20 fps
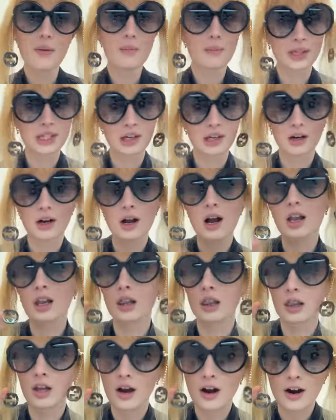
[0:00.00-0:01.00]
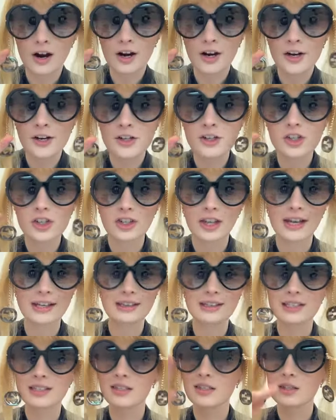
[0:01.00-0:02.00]
But they're large,
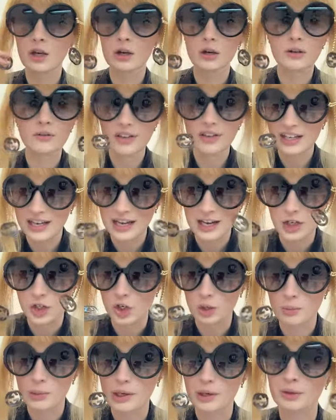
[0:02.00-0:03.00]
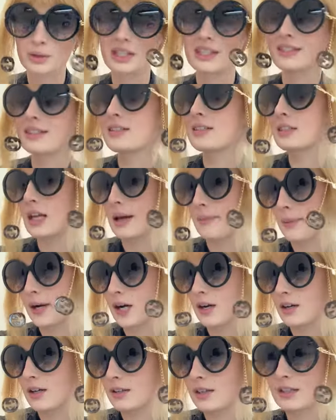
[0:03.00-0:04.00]
like this is total vacation mode. This is
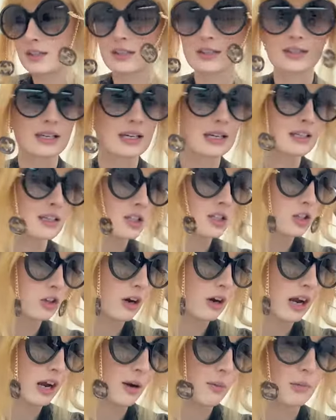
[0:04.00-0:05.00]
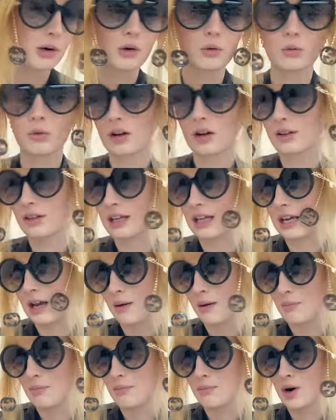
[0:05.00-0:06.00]
summer, this is Instagram worthy
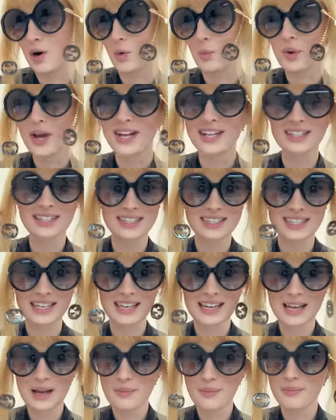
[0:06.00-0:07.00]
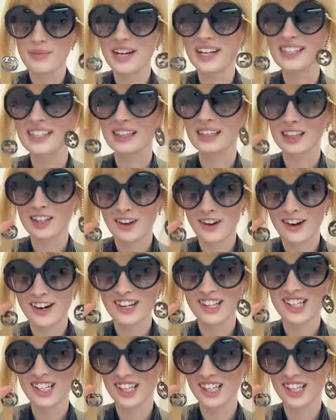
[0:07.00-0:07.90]
moments but it's a large